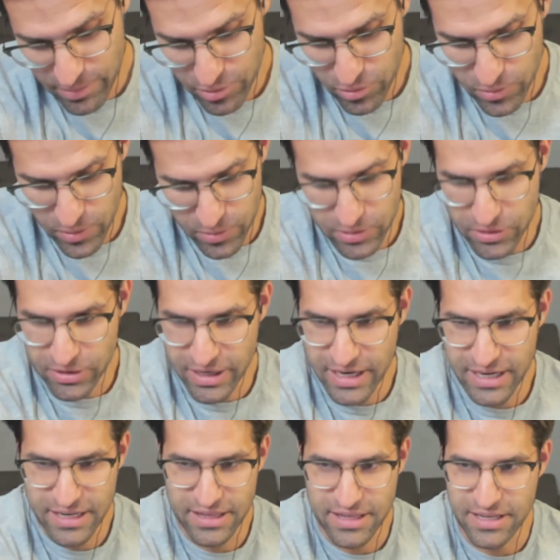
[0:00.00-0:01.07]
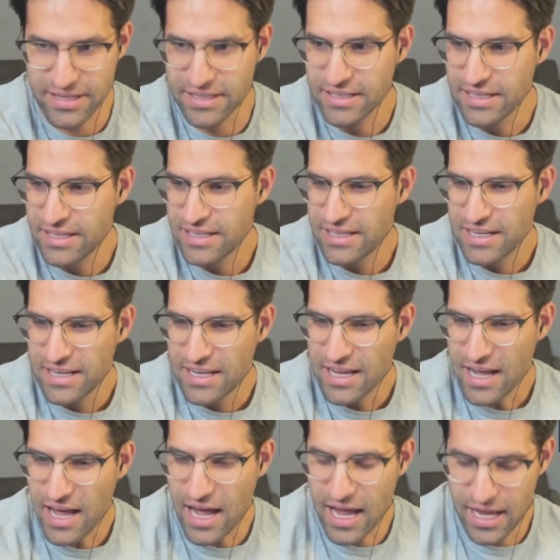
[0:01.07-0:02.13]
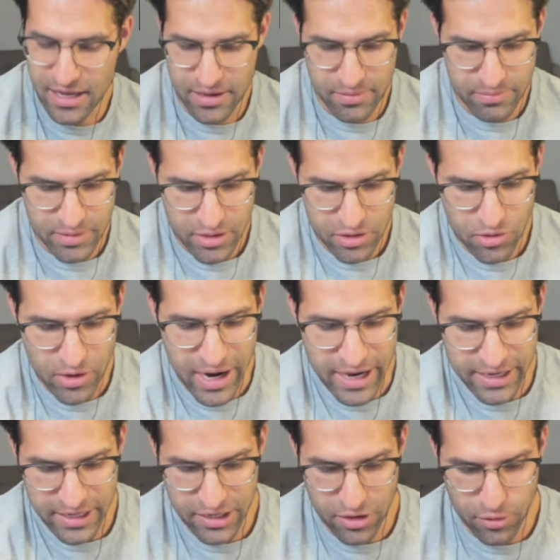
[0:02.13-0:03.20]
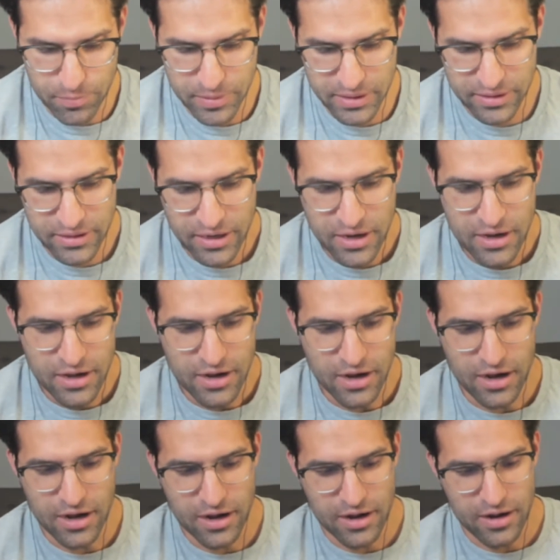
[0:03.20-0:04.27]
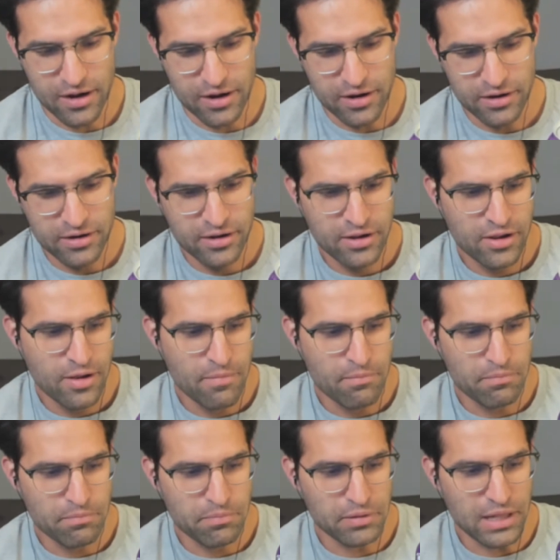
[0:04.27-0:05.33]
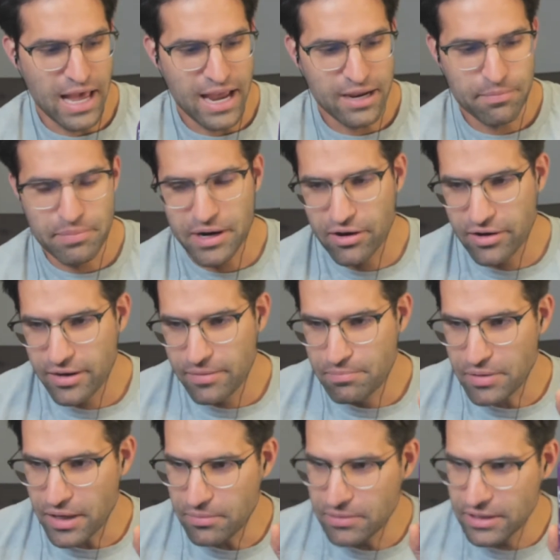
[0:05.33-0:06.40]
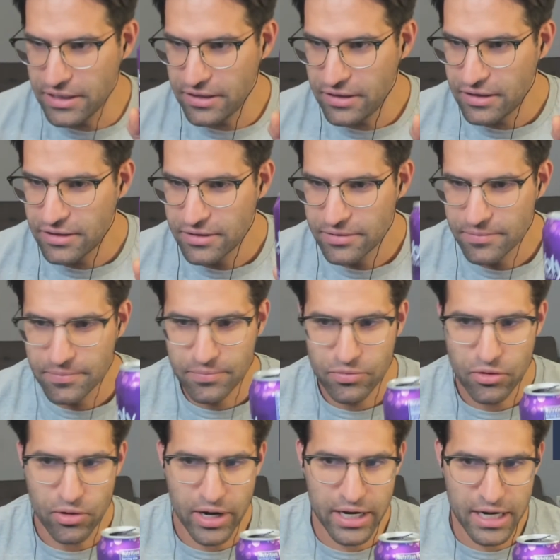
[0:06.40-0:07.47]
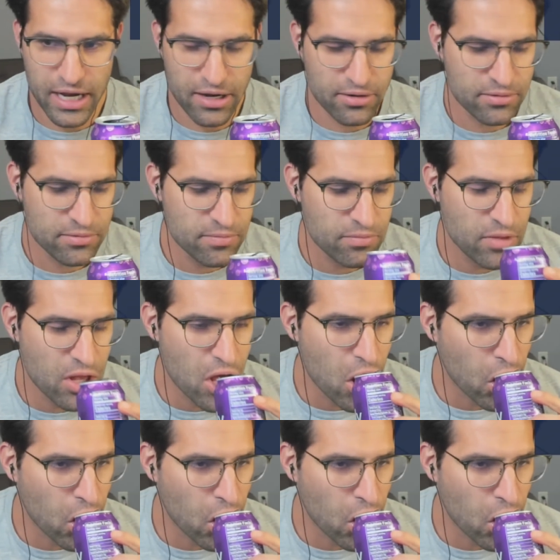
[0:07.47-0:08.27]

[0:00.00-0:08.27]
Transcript: Maybe we won't learn anything. I am cracking open Blackberry Bubbly right now.